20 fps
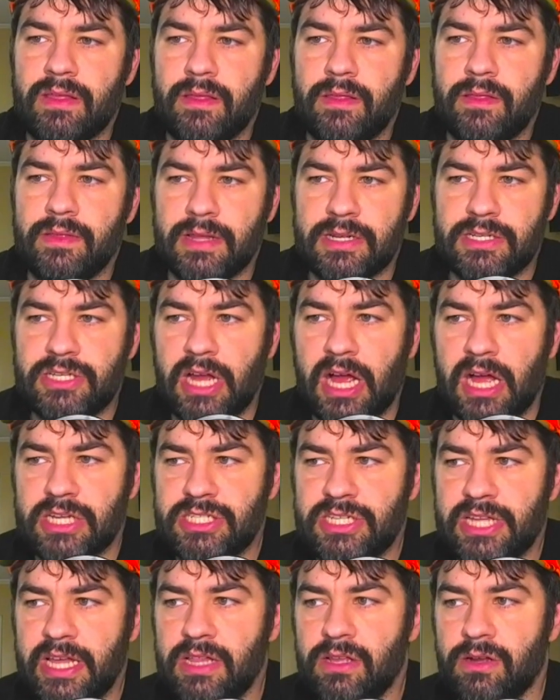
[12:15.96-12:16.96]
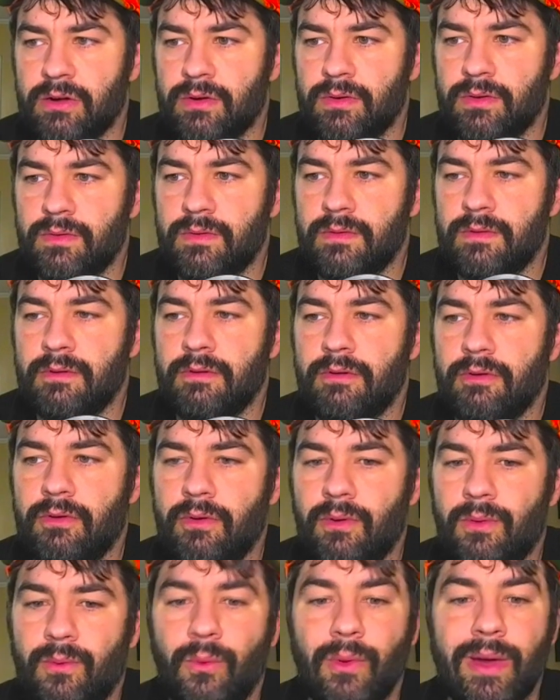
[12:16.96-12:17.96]
Josh Taylor
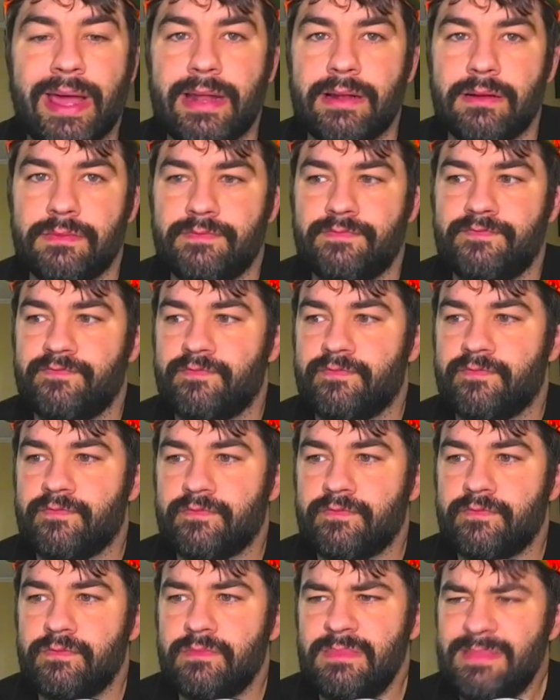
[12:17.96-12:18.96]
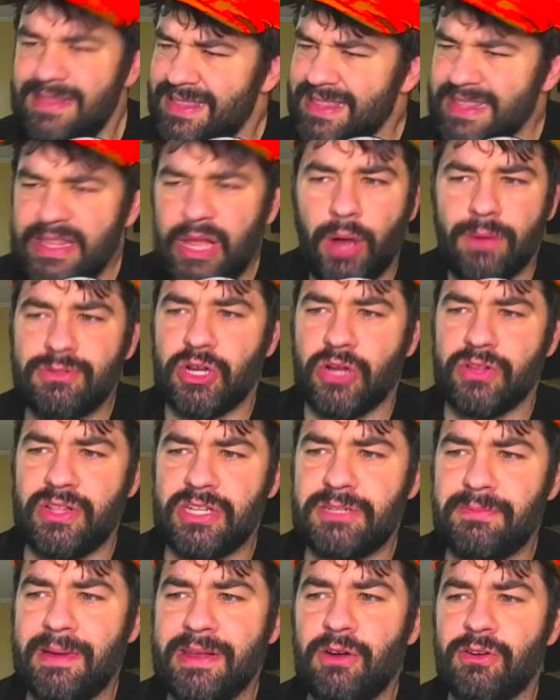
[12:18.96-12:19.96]
win. No, I'm sorry, the
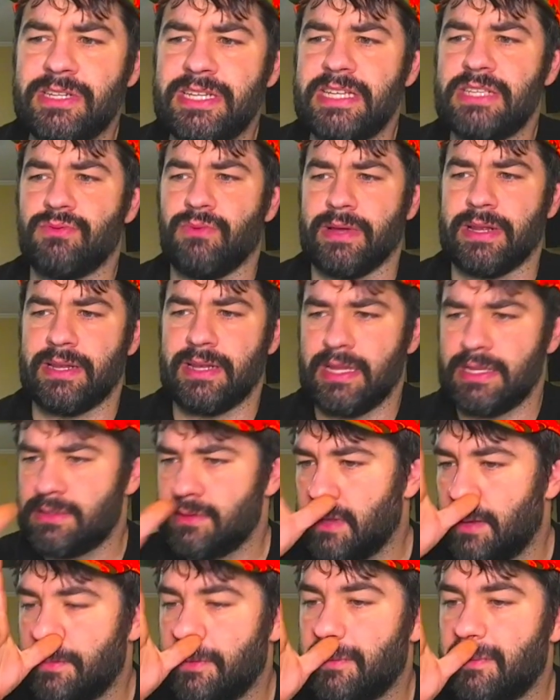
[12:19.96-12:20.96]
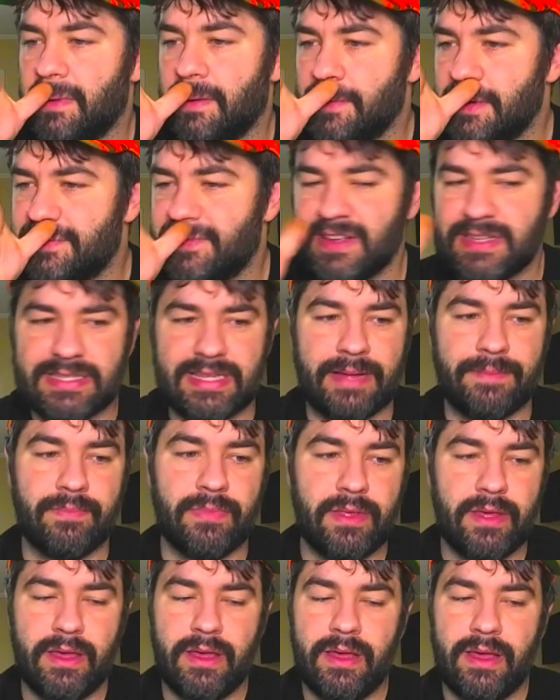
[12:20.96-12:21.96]
Jamaine Ortiz win. Let me fix that.
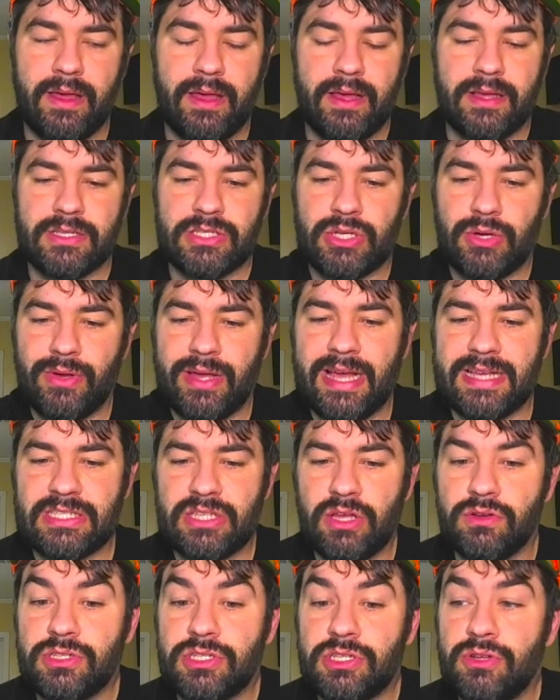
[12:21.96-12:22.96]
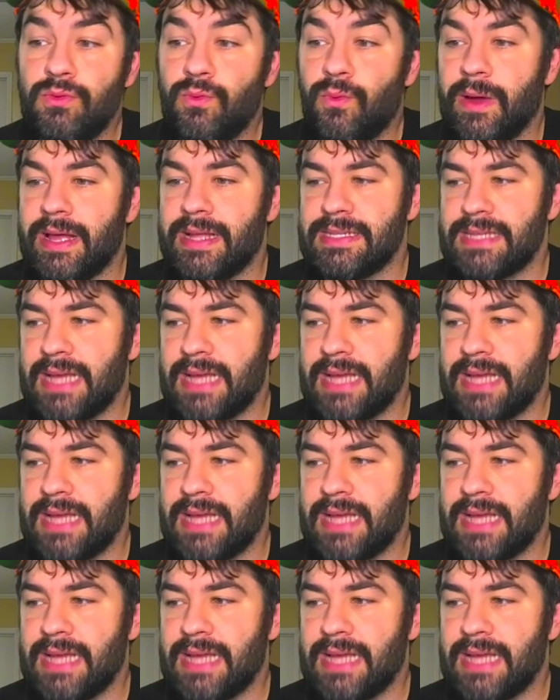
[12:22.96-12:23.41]
So he has those two wins.